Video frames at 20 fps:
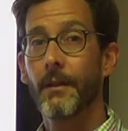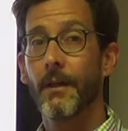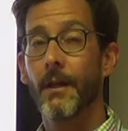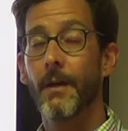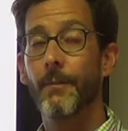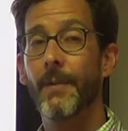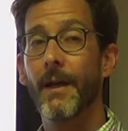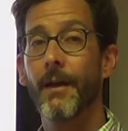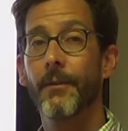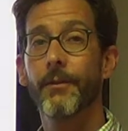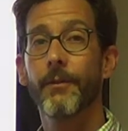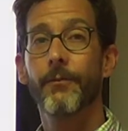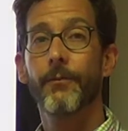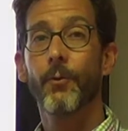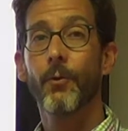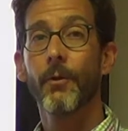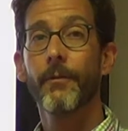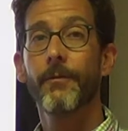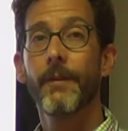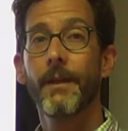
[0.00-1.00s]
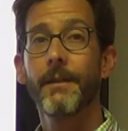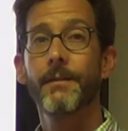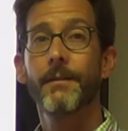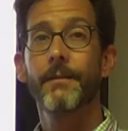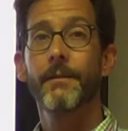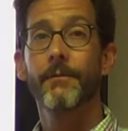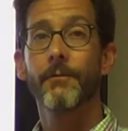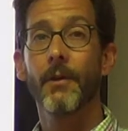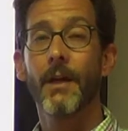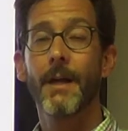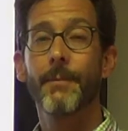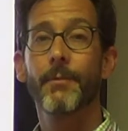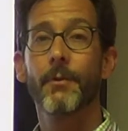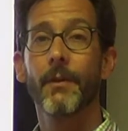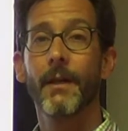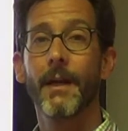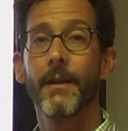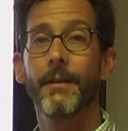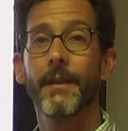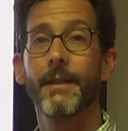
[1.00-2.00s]
about the 4 phases of
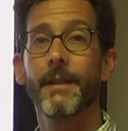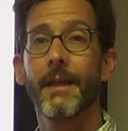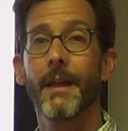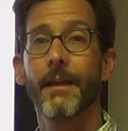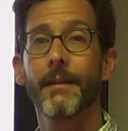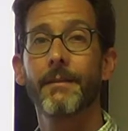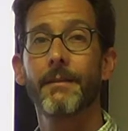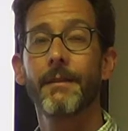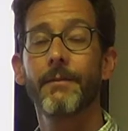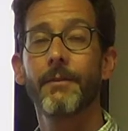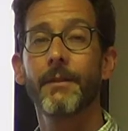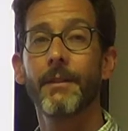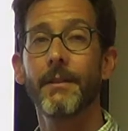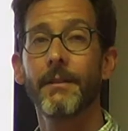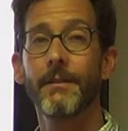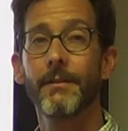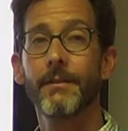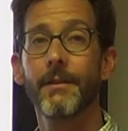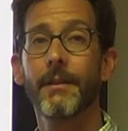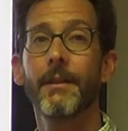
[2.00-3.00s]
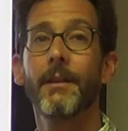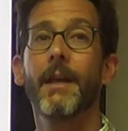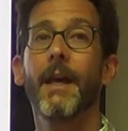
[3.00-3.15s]
Wraparound and the activities